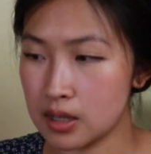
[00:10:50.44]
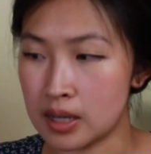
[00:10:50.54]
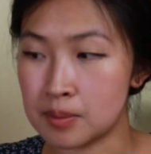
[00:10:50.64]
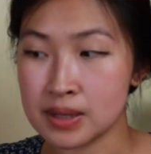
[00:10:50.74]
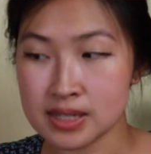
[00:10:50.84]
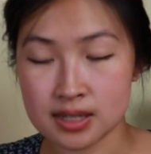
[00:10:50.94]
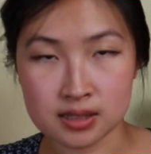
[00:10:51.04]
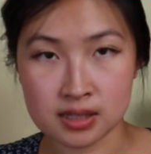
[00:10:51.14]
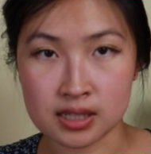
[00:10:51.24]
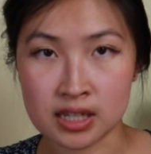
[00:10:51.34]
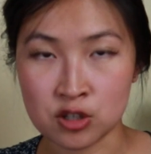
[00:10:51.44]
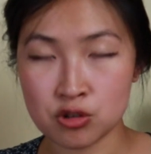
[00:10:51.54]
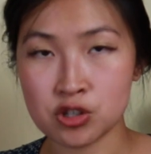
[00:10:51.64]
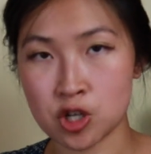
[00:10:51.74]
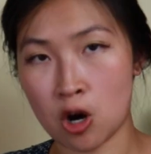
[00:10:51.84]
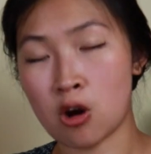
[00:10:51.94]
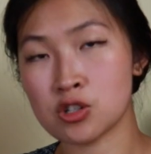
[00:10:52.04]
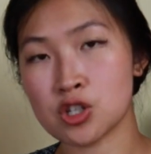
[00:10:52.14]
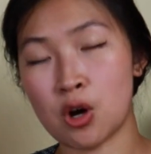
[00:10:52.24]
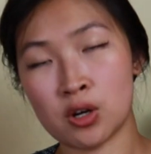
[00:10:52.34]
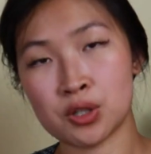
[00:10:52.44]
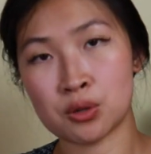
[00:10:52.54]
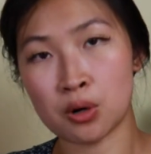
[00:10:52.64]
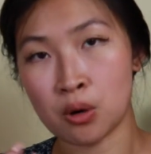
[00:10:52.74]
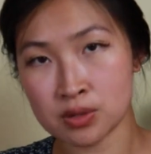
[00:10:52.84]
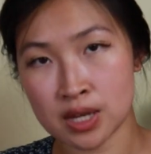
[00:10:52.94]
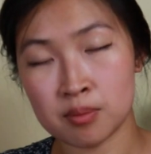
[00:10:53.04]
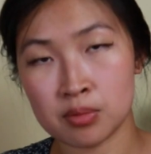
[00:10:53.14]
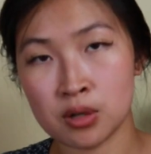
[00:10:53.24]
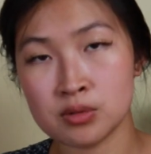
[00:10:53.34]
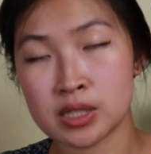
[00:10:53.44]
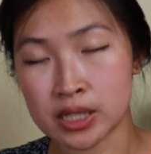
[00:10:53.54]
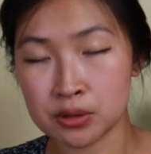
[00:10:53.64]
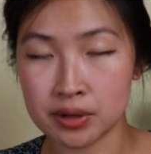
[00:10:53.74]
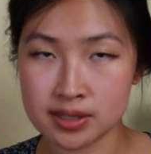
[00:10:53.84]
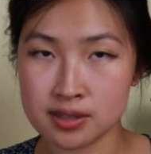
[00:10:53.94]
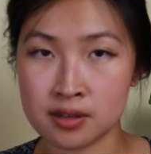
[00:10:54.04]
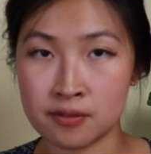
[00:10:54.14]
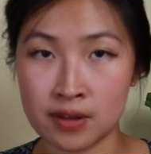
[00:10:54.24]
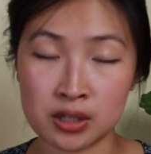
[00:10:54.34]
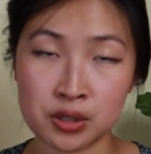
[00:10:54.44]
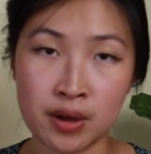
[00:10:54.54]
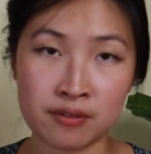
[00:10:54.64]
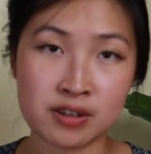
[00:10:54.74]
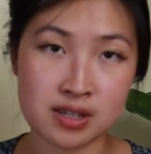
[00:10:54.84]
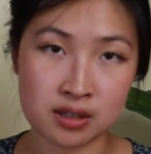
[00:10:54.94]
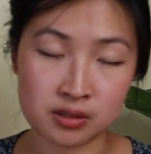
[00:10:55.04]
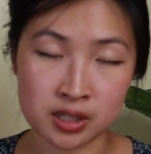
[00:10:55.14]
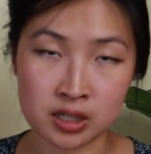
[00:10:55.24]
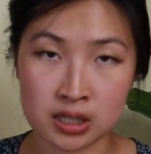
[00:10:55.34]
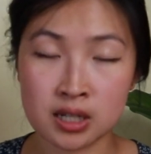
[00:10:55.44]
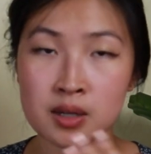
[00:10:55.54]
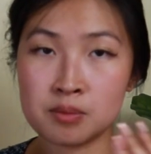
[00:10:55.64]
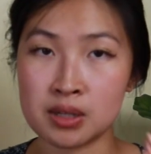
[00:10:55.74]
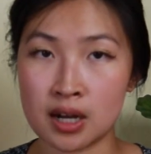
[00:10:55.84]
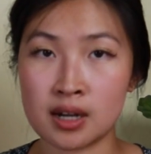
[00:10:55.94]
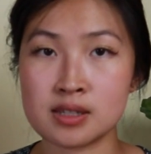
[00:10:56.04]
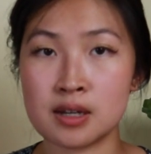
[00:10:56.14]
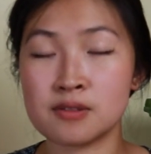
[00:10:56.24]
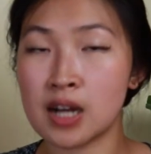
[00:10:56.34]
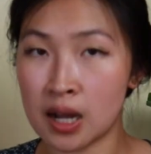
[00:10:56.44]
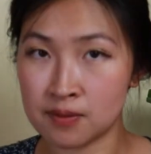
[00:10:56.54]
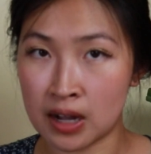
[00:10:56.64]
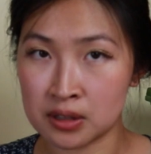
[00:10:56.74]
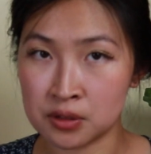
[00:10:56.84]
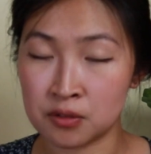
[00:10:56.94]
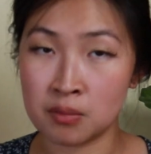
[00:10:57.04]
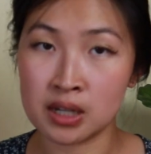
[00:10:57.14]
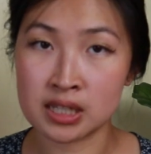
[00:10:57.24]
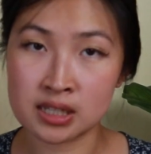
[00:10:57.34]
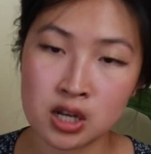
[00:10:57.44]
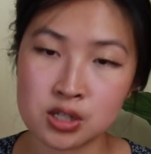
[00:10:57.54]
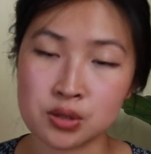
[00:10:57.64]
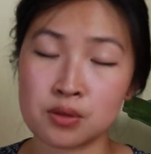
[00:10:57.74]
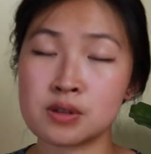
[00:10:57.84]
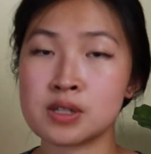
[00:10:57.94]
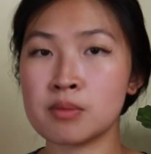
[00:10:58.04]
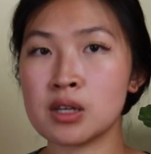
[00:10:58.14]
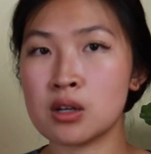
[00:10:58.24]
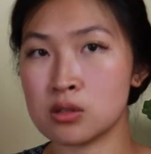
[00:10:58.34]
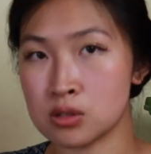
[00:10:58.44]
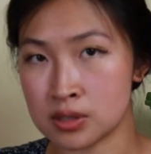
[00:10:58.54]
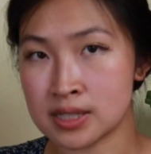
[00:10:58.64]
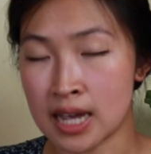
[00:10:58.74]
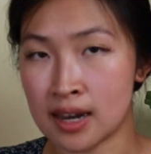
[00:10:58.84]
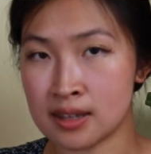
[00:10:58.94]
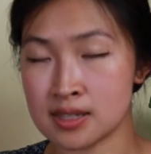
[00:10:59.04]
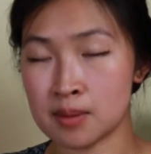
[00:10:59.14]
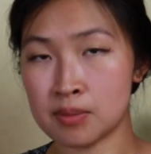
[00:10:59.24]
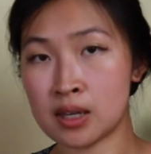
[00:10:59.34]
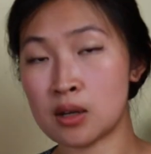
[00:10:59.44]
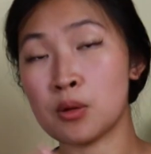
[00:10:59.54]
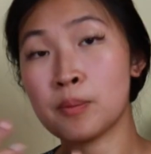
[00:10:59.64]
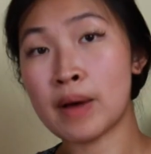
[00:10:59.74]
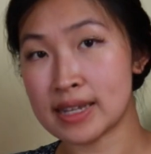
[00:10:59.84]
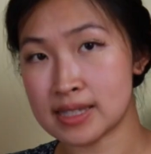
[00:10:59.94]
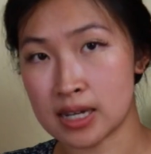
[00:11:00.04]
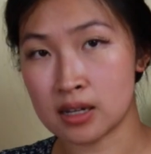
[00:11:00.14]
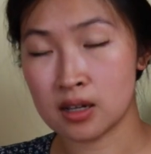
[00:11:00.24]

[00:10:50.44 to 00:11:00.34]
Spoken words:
And basically, interest charged on your OSAP loan decreases in value every single year because of time value of money. So there's something called good debt and something called bad debt.